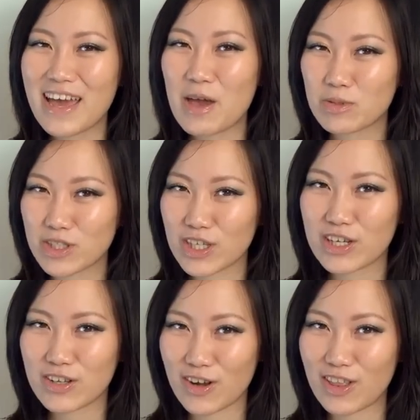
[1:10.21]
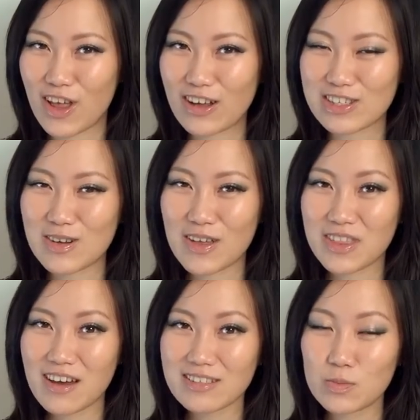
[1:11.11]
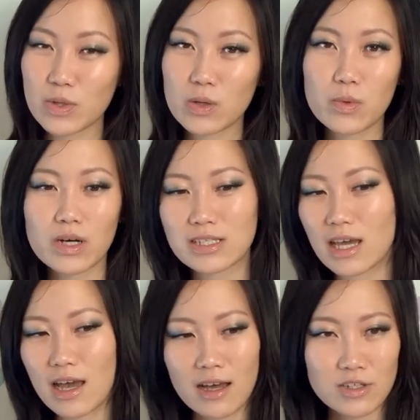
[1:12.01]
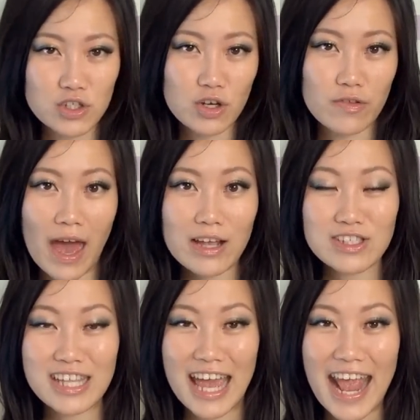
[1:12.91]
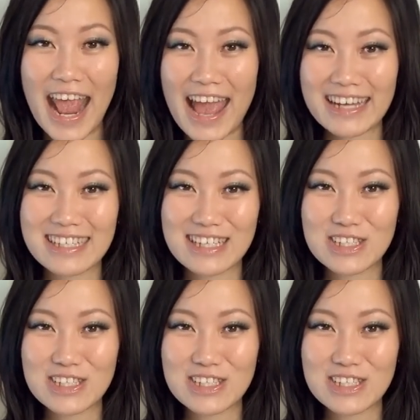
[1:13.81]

in particular a lot so I thought we would share that today and uh,